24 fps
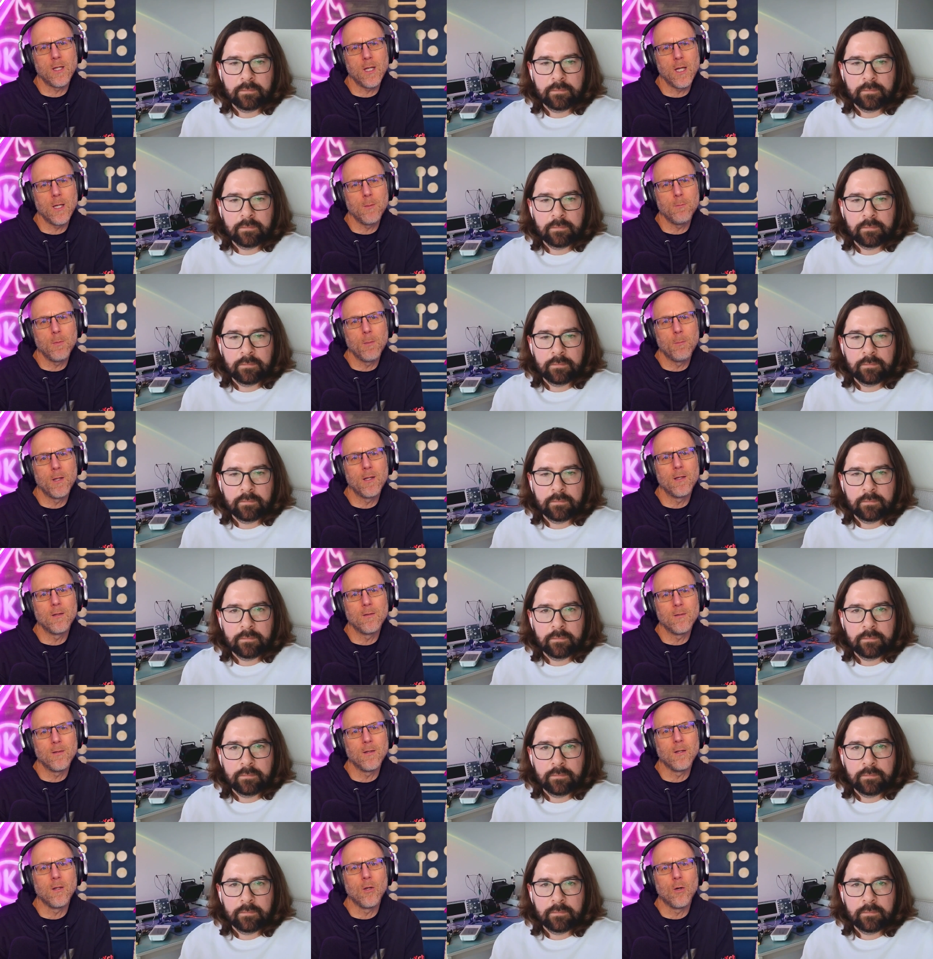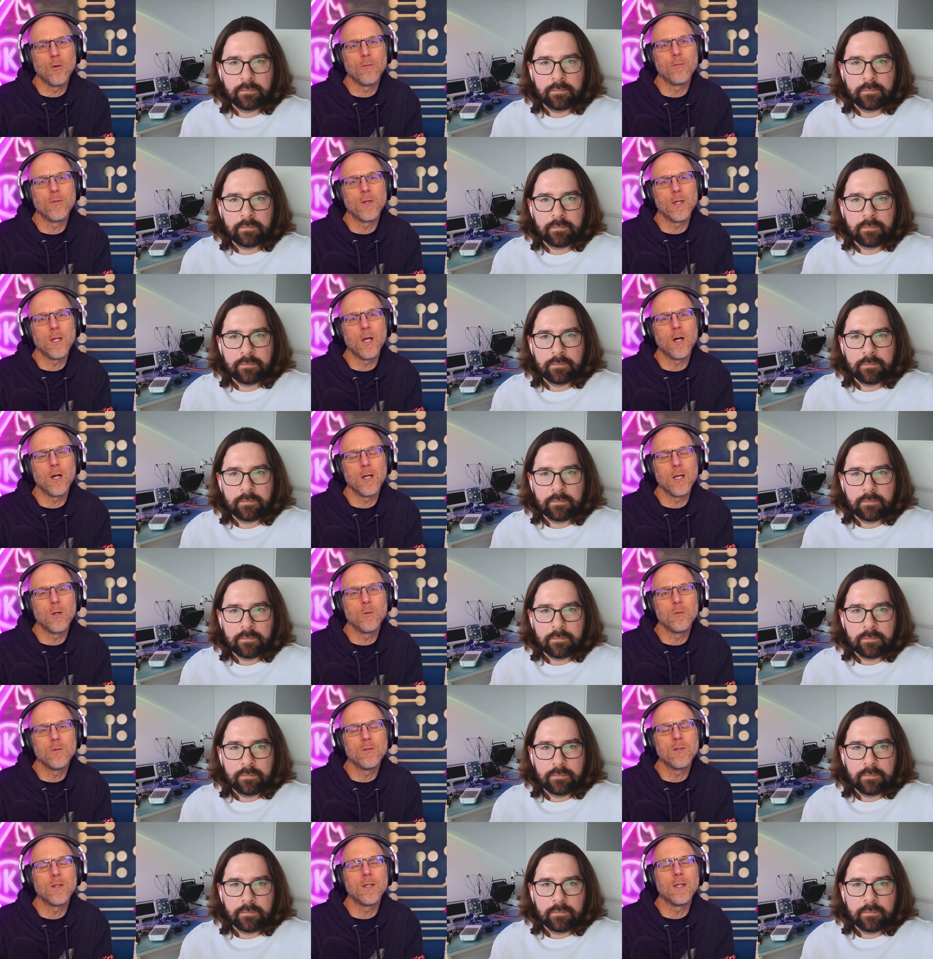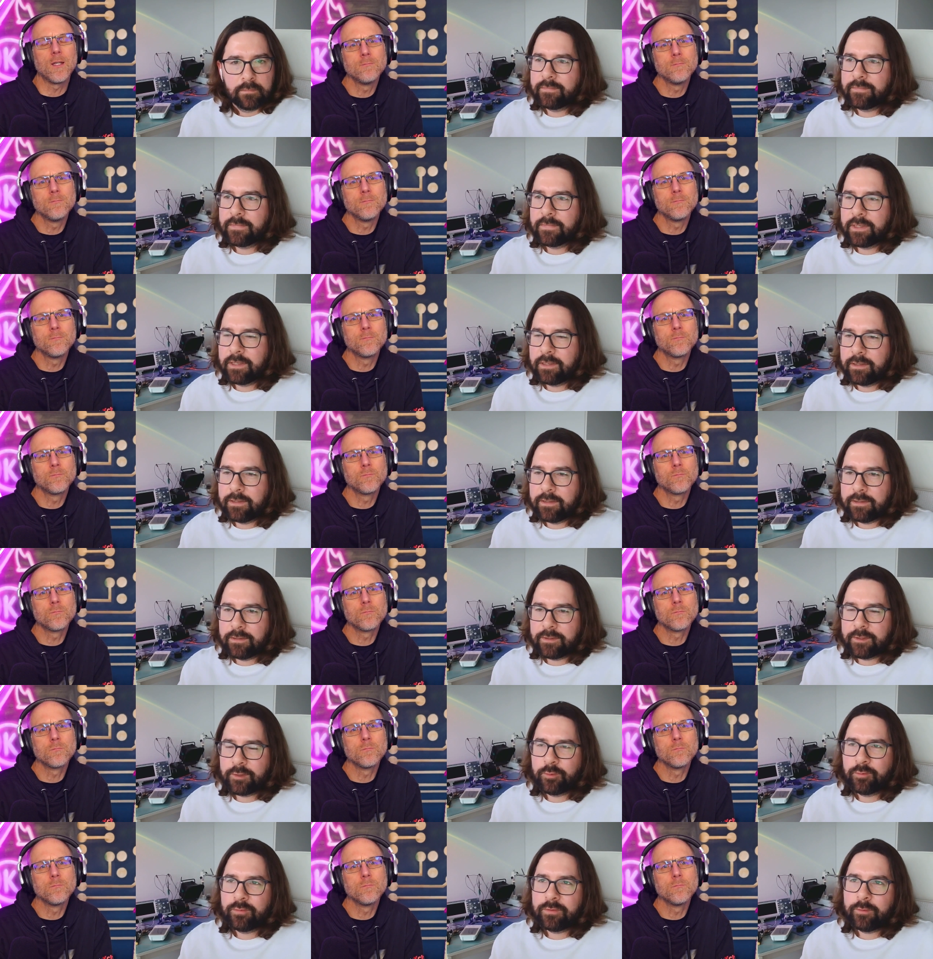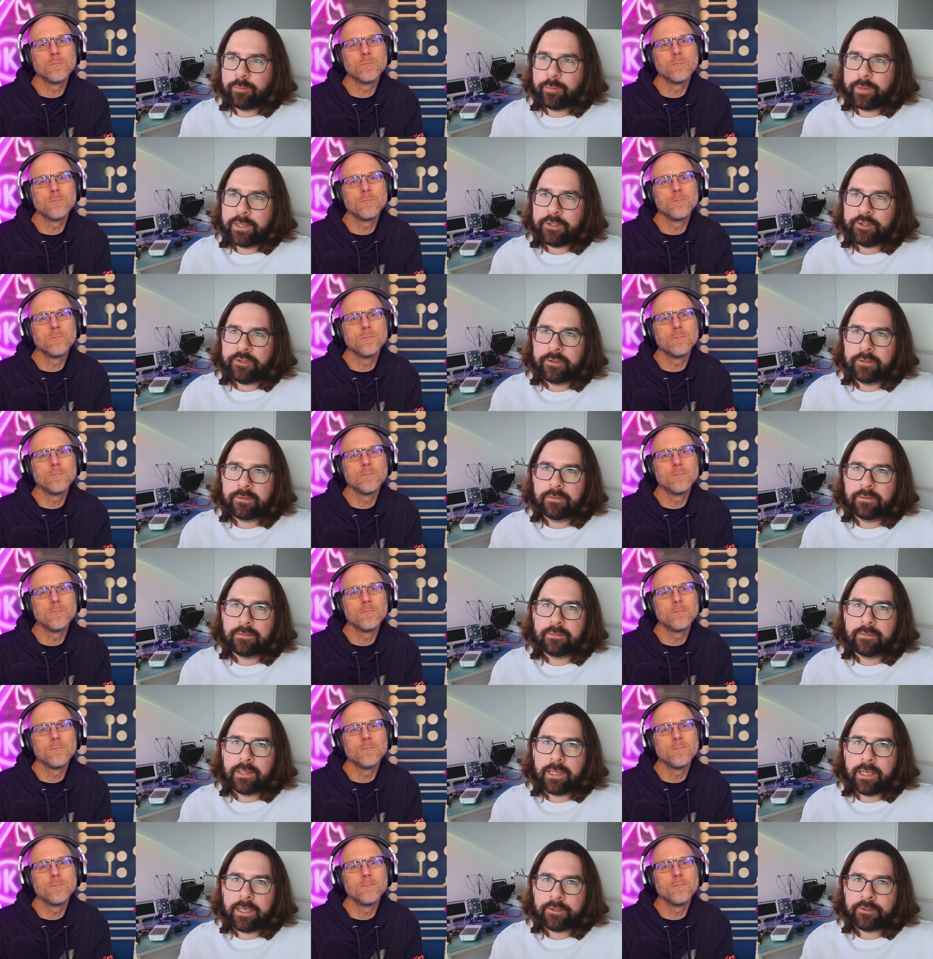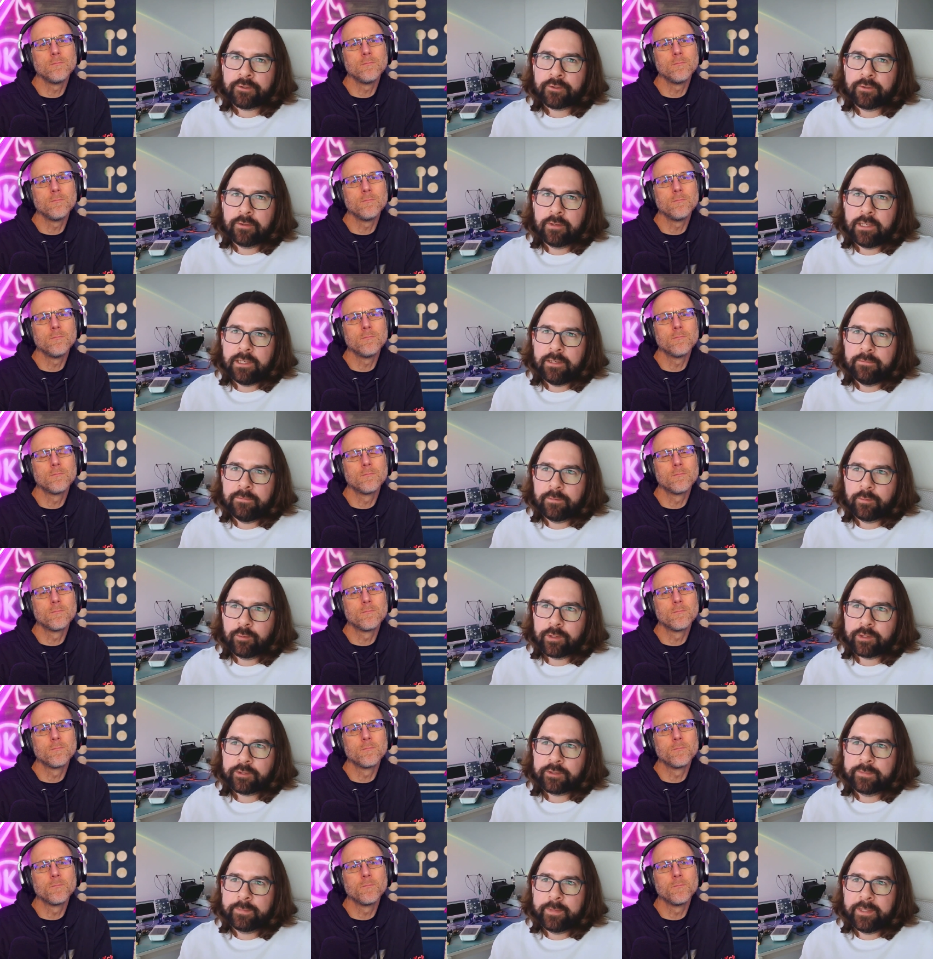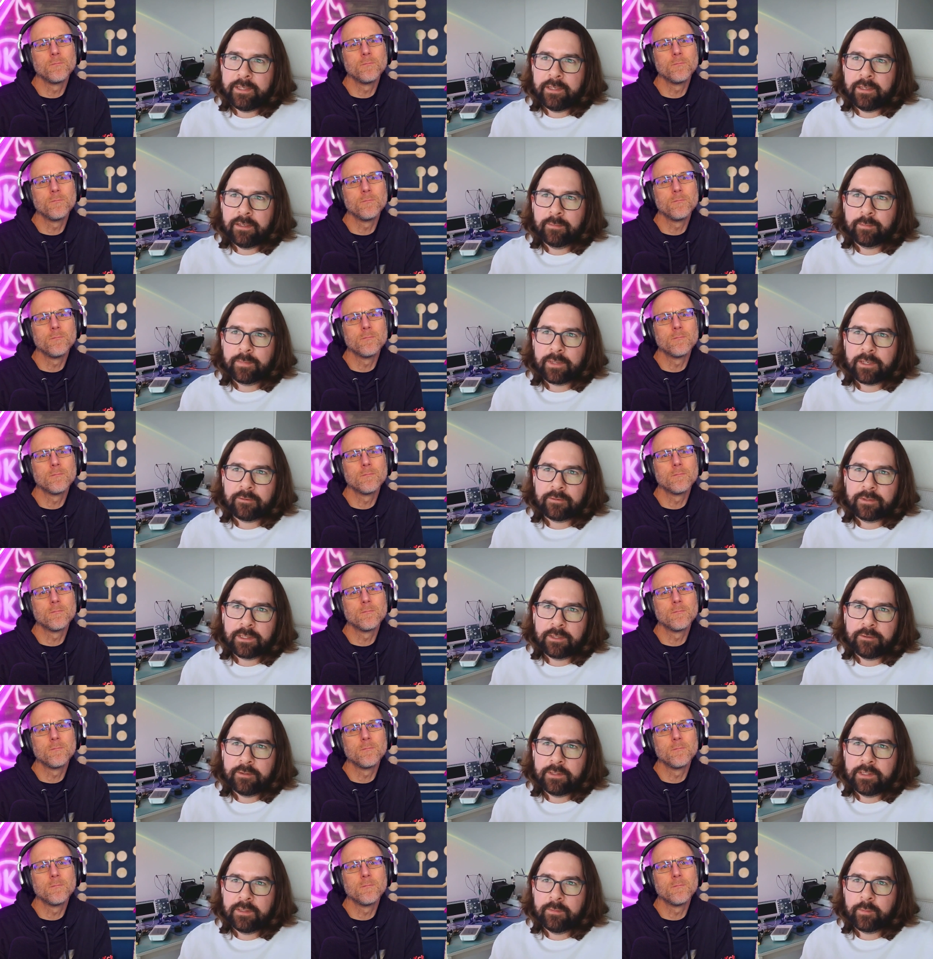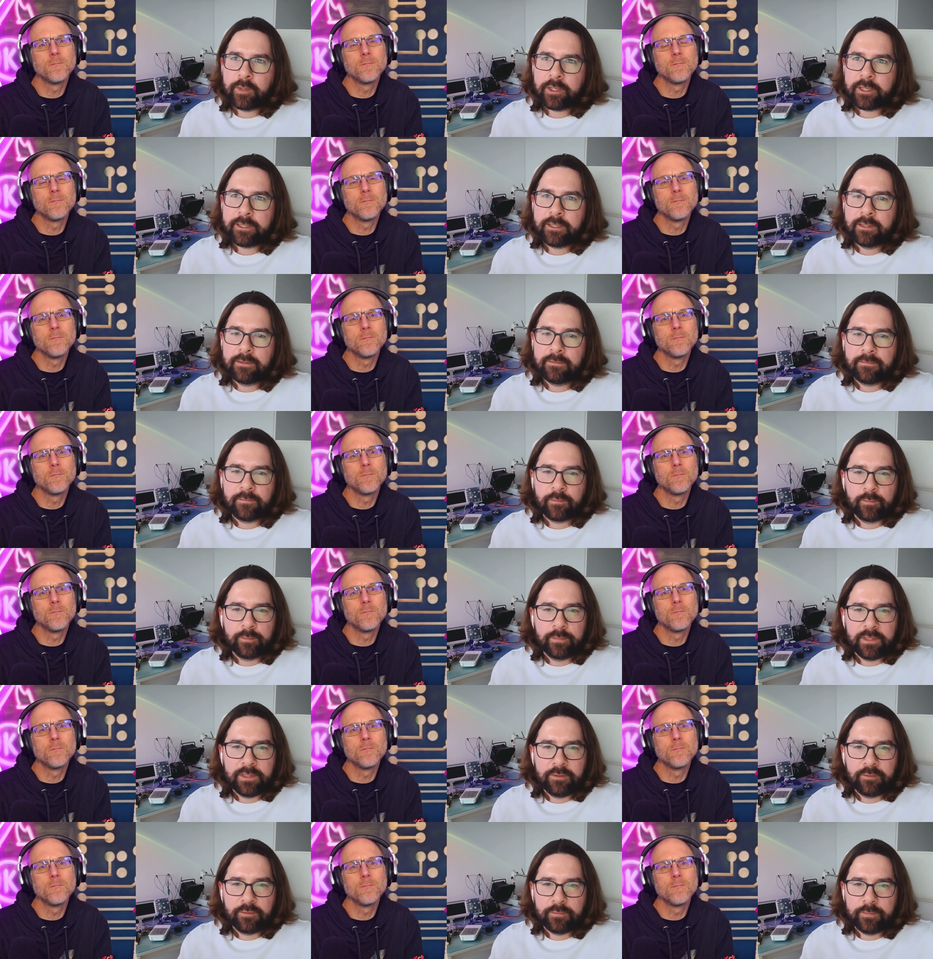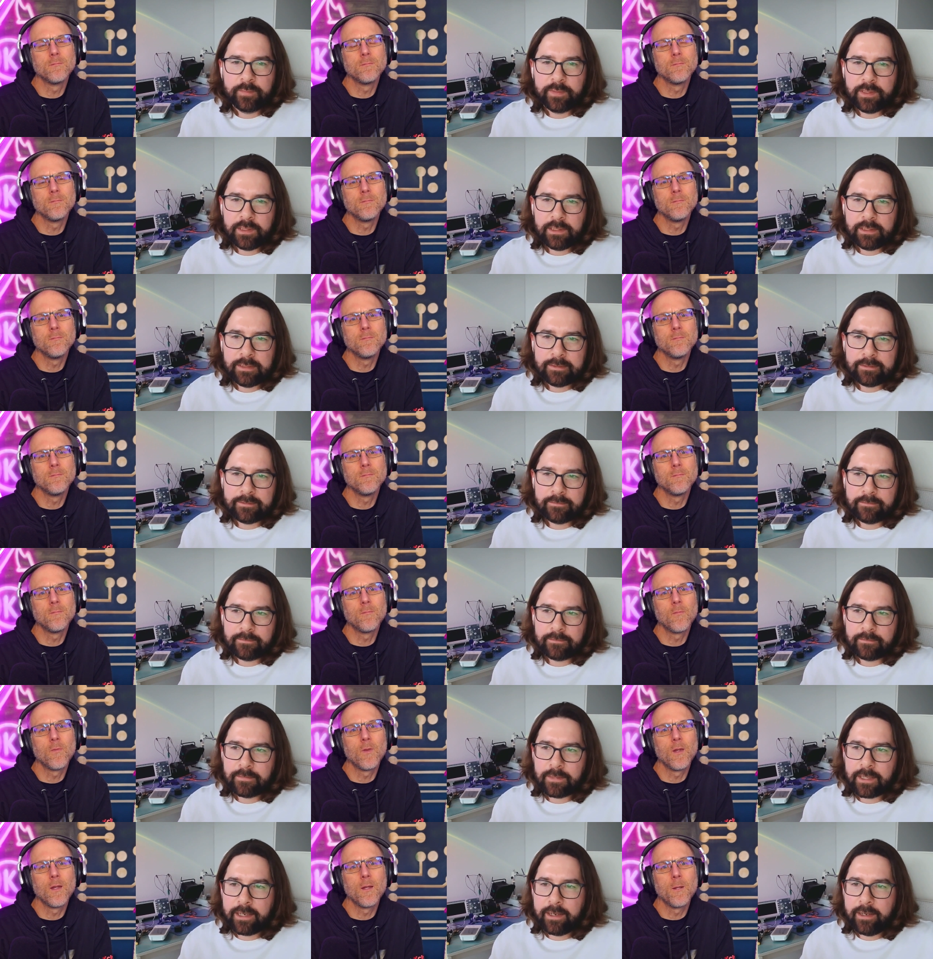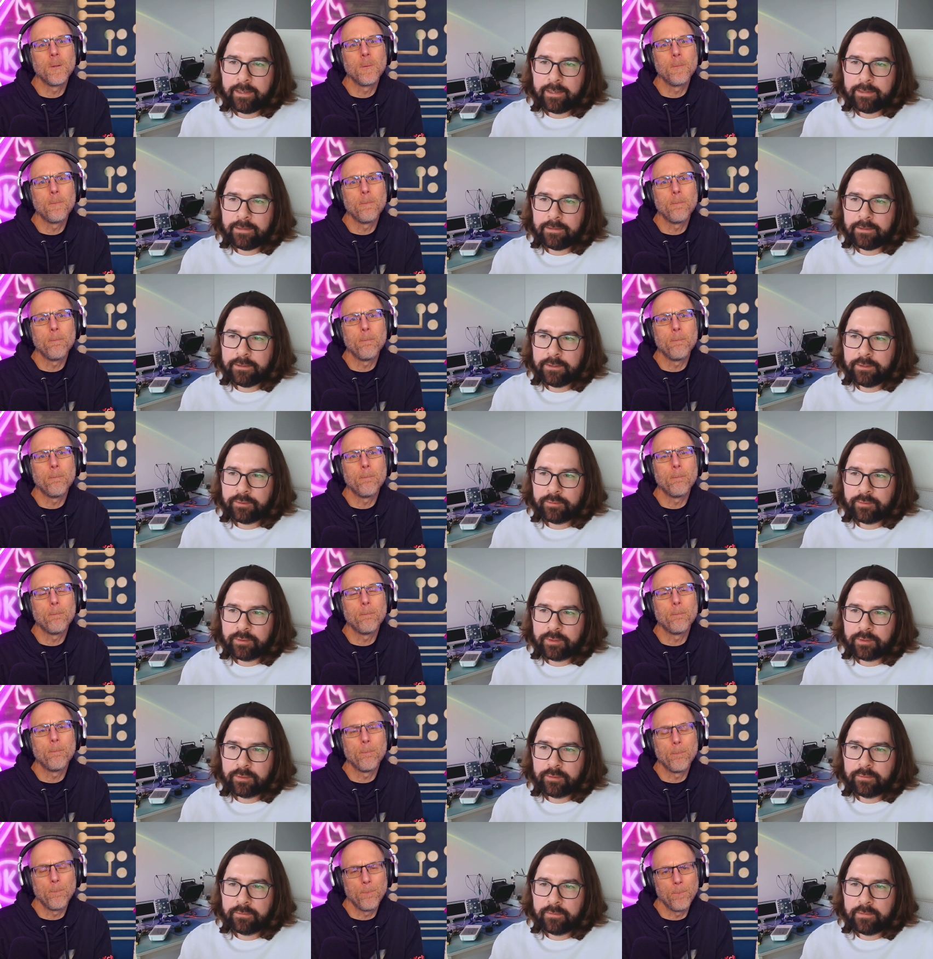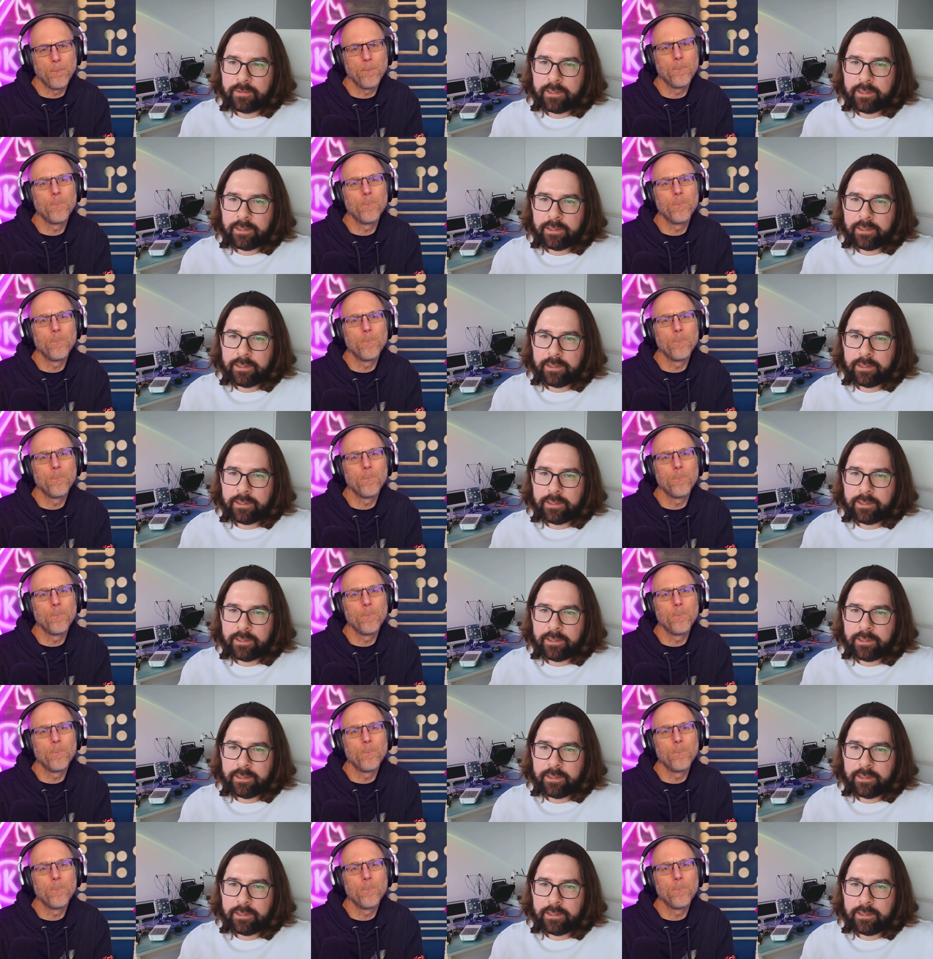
Speaker 1: the capability of the IoT?
Speaker 2: Uh, it's a good question. Actually, if we're speaking about IoT market for B2B, I used to